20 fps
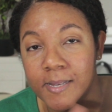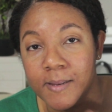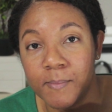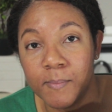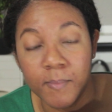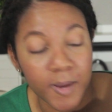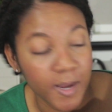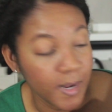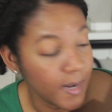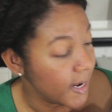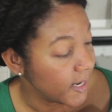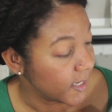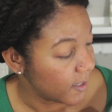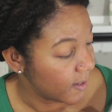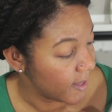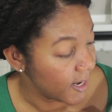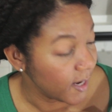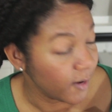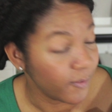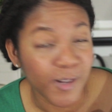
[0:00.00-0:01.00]
them
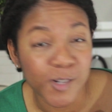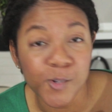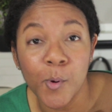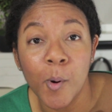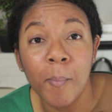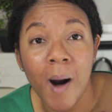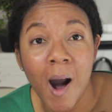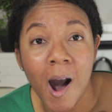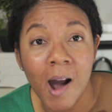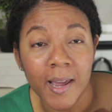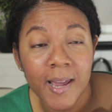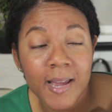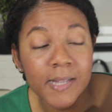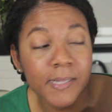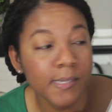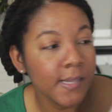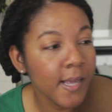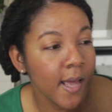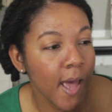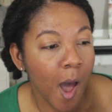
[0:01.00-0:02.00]
into individual
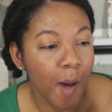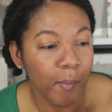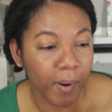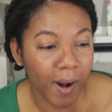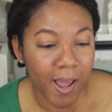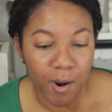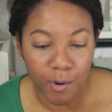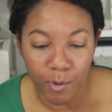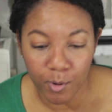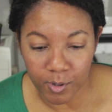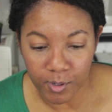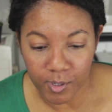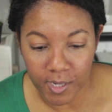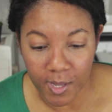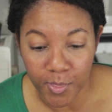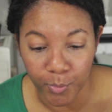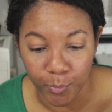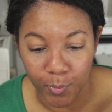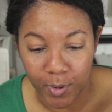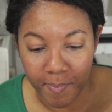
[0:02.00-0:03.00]
pockets. But I ordered
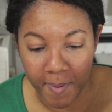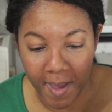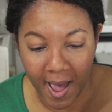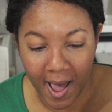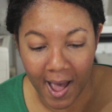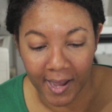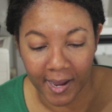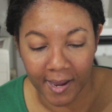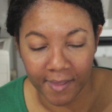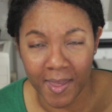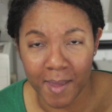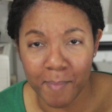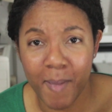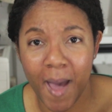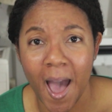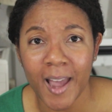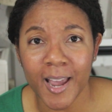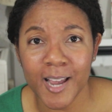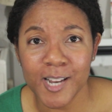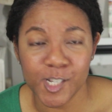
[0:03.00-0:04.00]
a 3-pack, and they
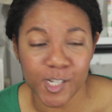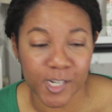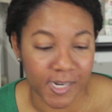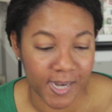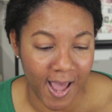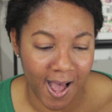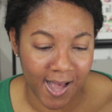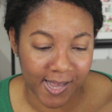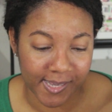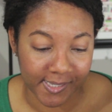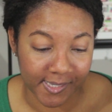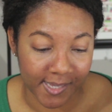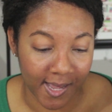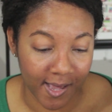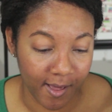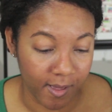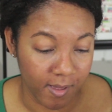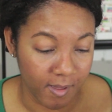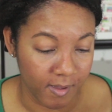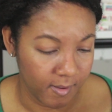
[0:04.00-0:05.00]
packaged it as
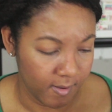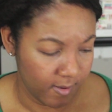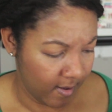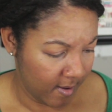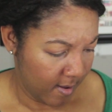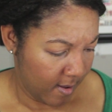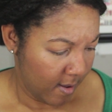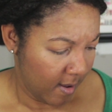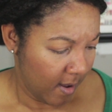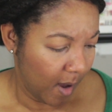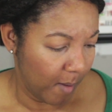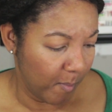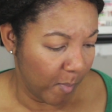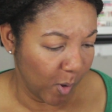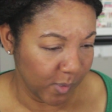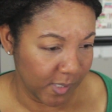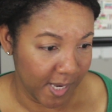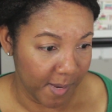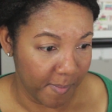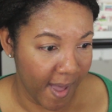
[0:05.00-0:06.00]
a
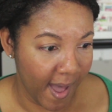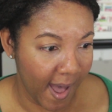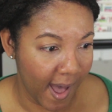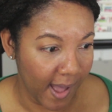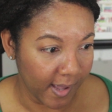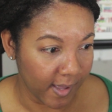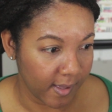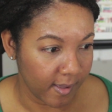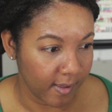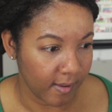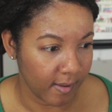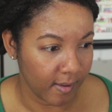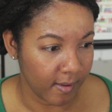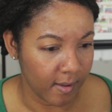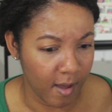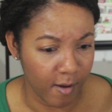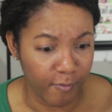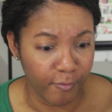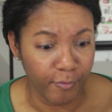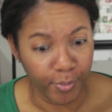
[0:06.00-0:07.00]
multi-pack
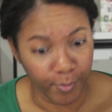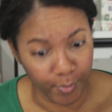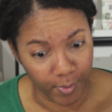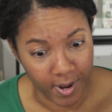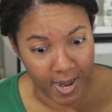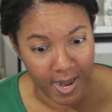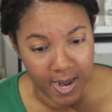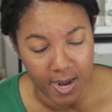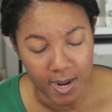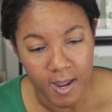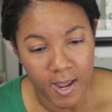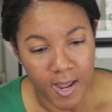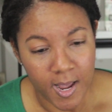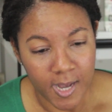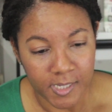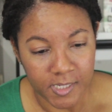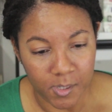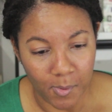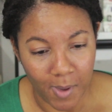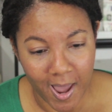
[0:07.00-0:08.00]
of 3.
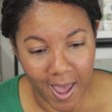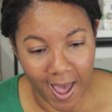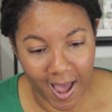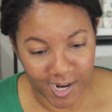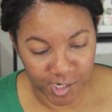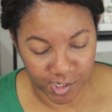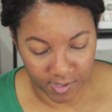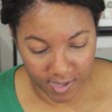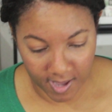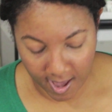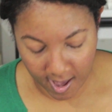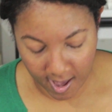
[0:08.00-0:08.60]
So I actually